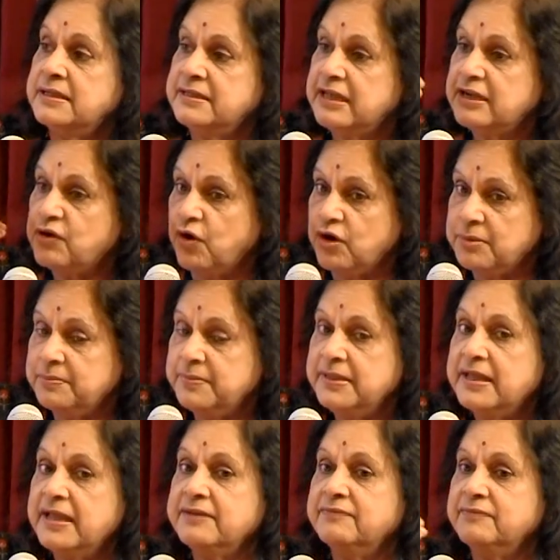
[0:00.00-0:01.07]
They called
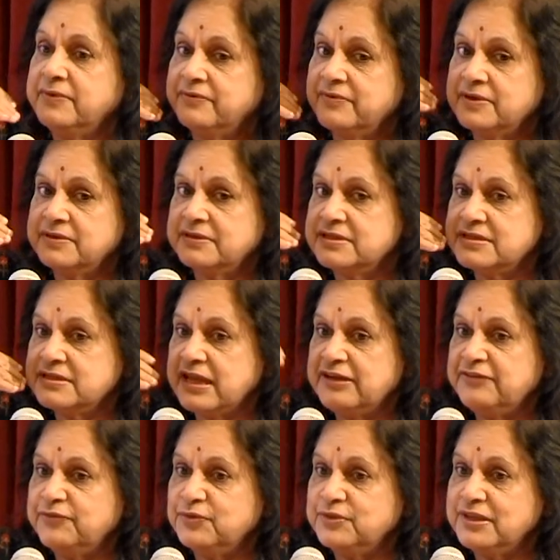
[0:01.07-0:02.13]
me, and we were this
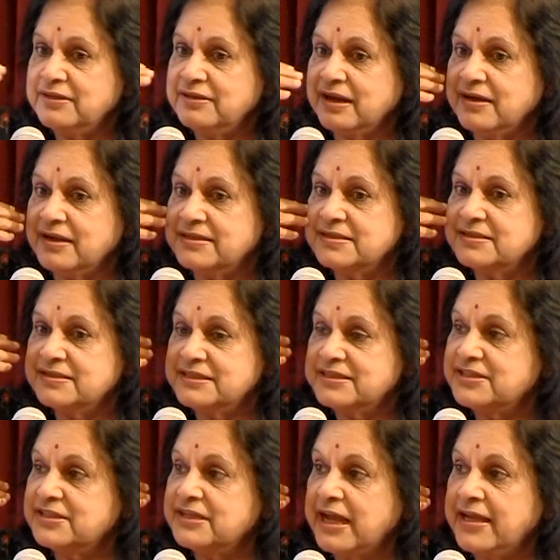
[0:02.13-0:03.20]
telephonic
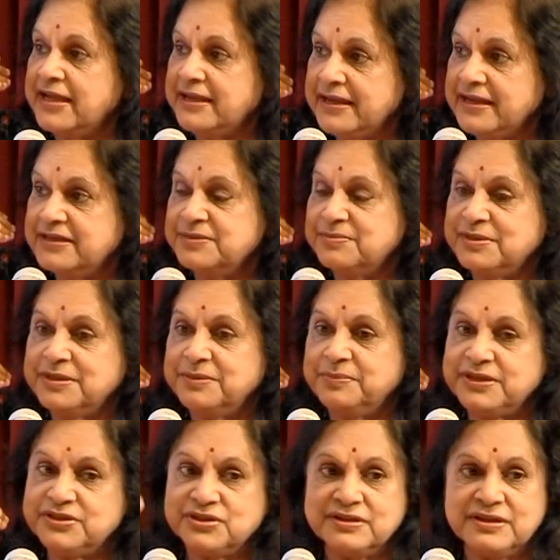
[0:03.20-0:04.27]
consultation I hate, but the
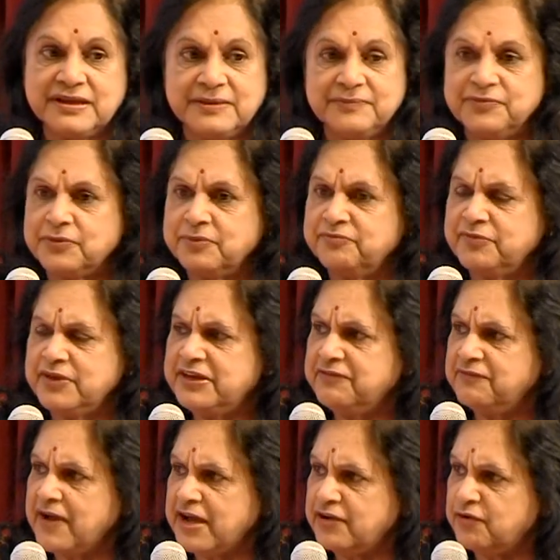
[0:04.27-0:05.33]
patient came from very
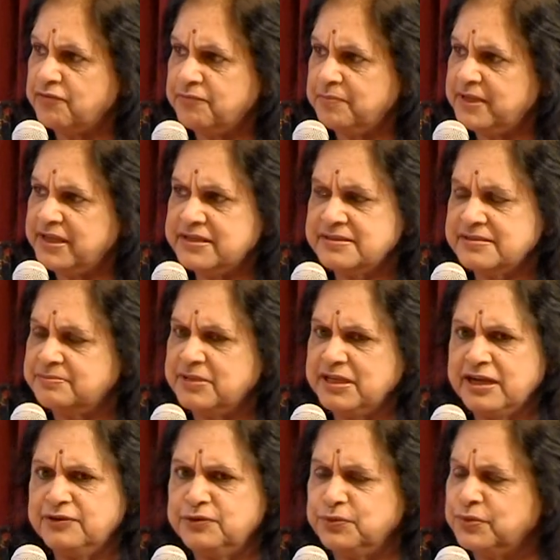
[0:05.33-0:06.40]
far off place,
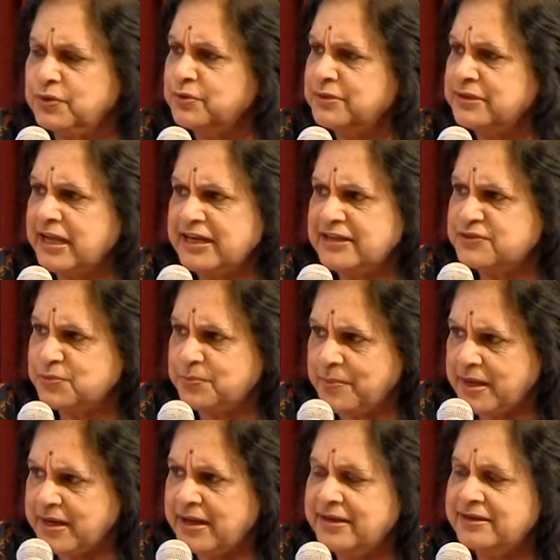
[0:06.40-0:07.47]
Mira Road or
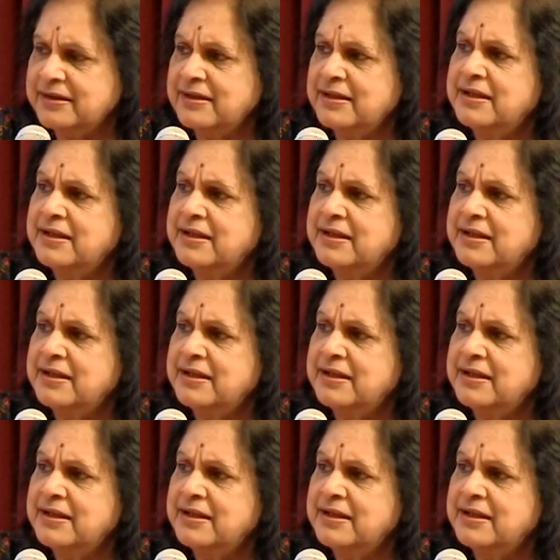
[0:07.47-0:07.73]
Nalasopara, and